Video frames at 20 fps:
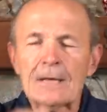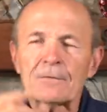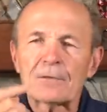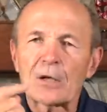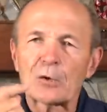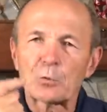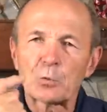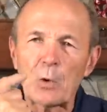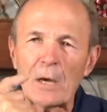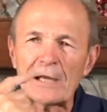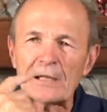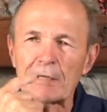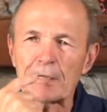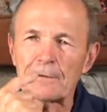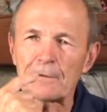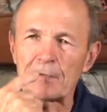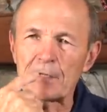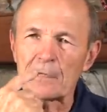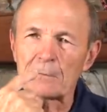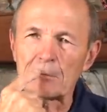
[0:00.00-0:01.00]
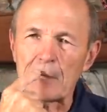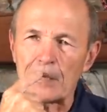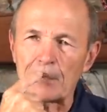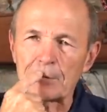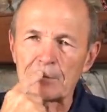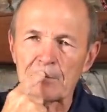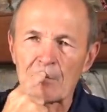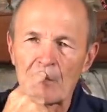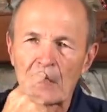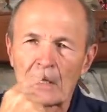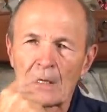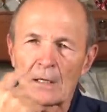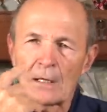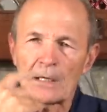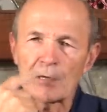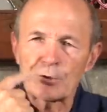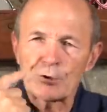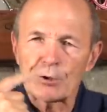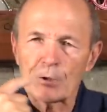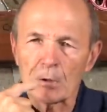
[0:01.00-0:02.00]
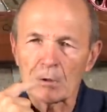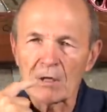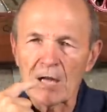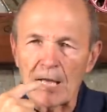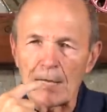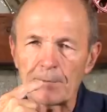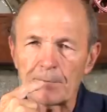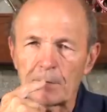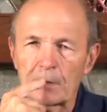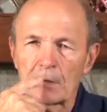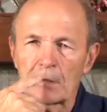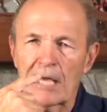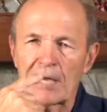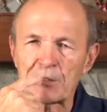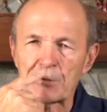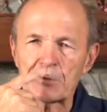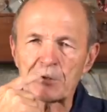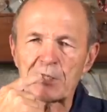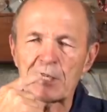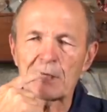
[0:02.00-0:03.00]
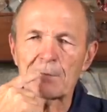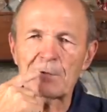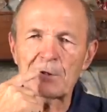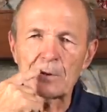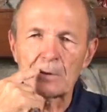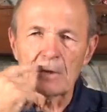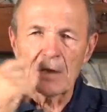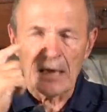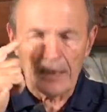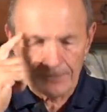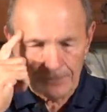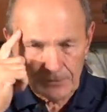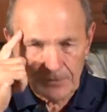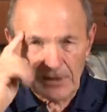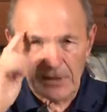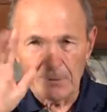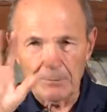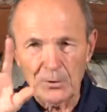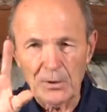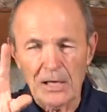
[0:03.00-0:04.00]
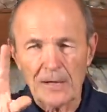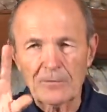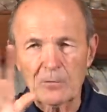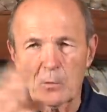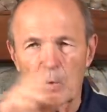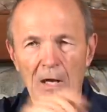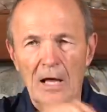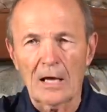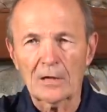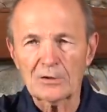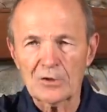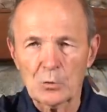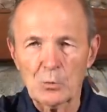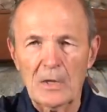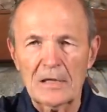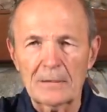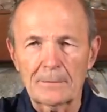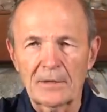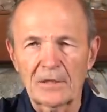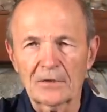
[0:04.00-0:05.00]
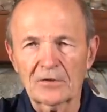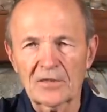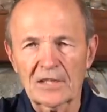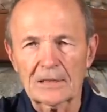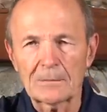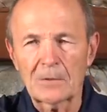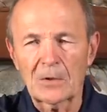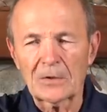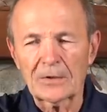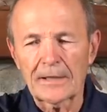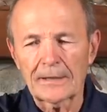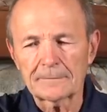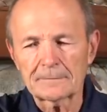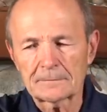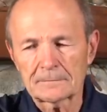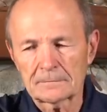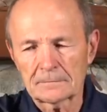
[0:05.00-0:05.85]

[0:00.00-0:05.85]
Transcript: The regulator in your mouth is your life. That's what's keeping you alive. Think about that for one. I'll just wait a minute. Think about that.